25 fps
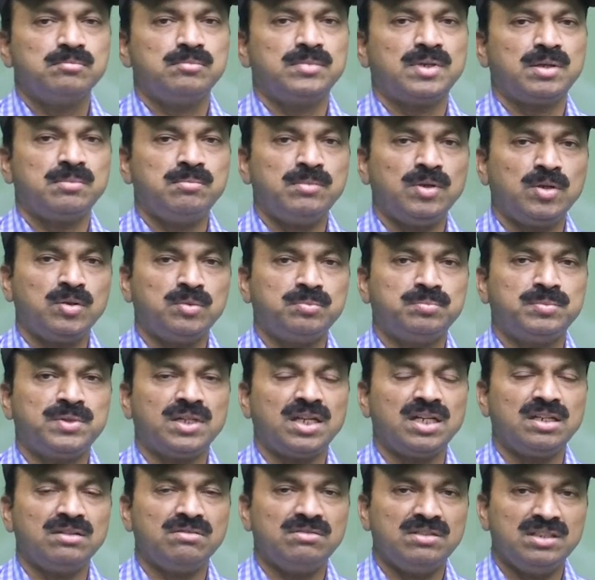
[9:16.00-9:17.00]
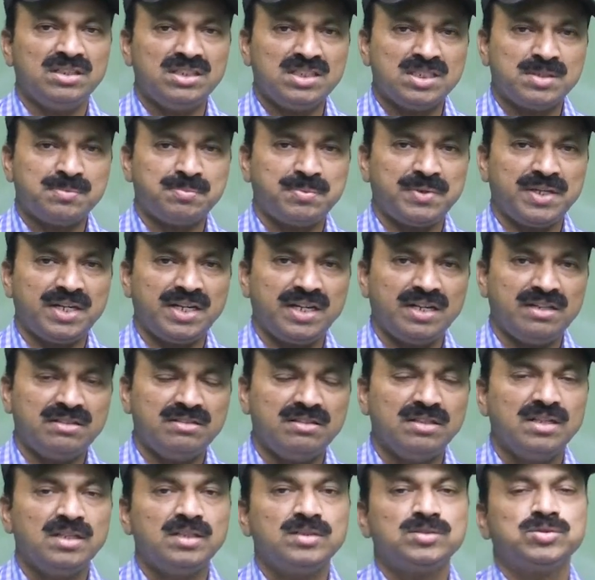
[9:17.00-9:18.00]
Brahmagupta lived in this
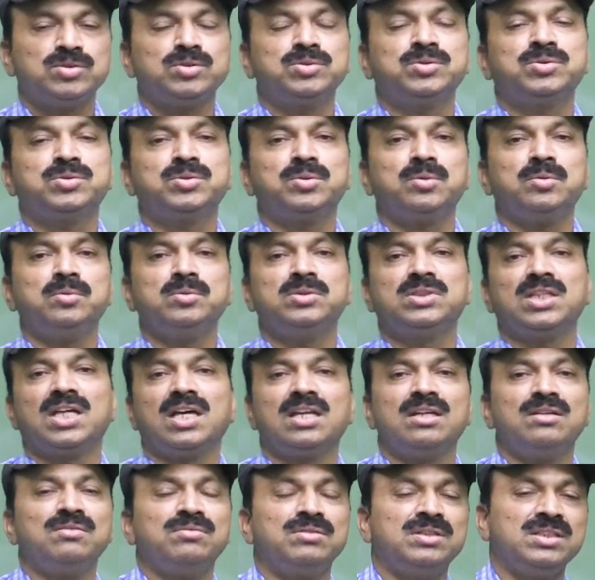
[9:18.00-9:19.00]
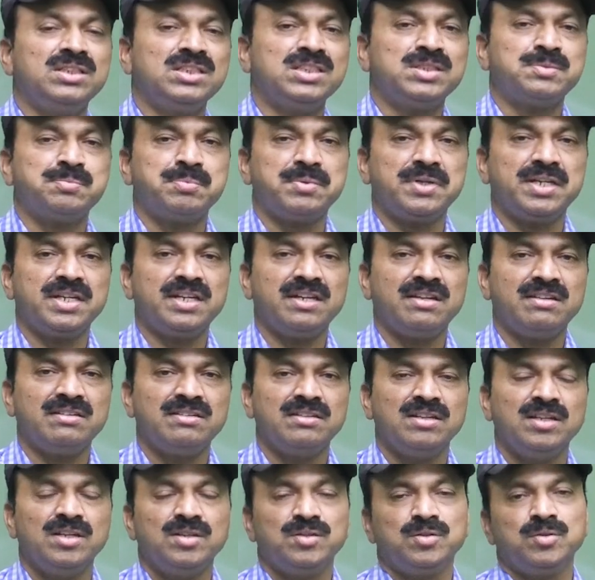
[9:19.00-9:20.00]
period. Sushruta lived in this period.
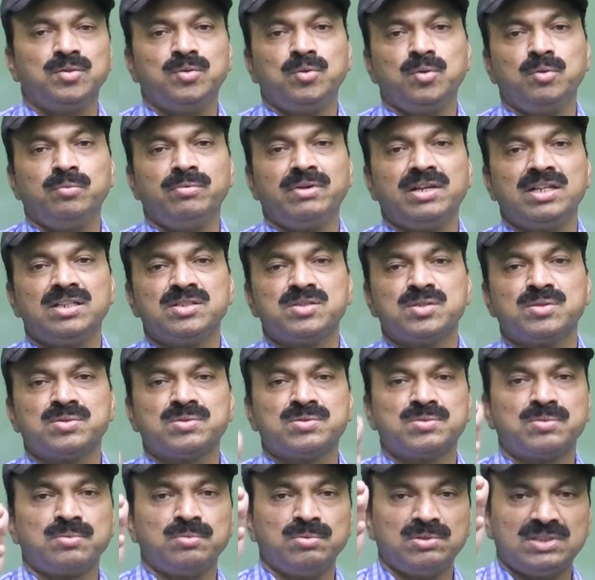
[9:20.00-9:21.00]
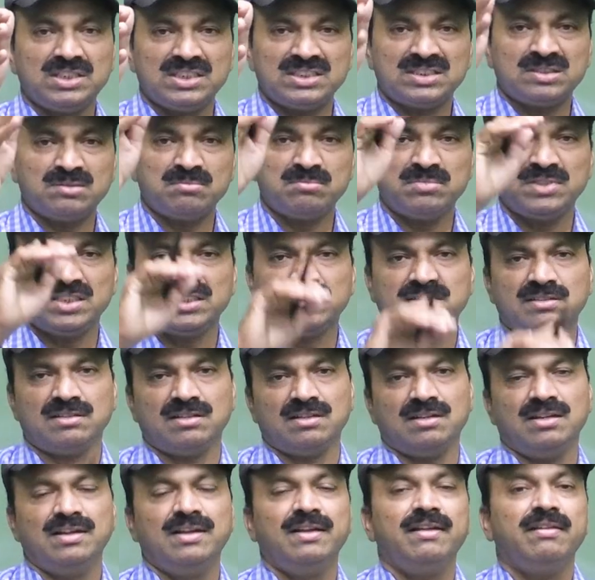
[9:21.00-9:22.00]
Well, Sushruta
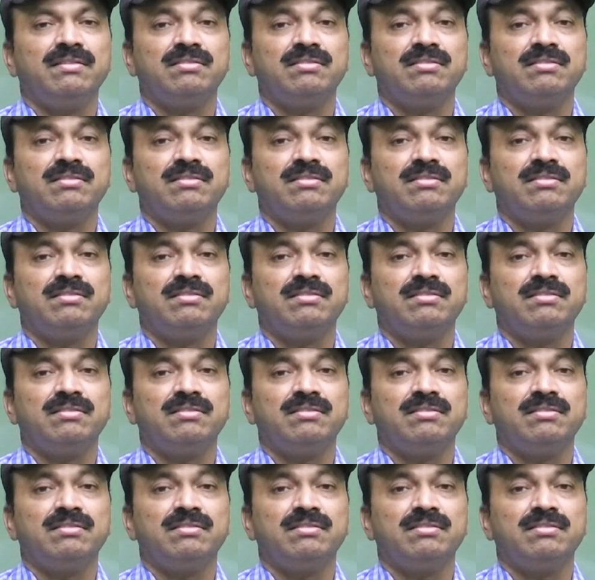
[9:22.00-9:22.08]
Samhita.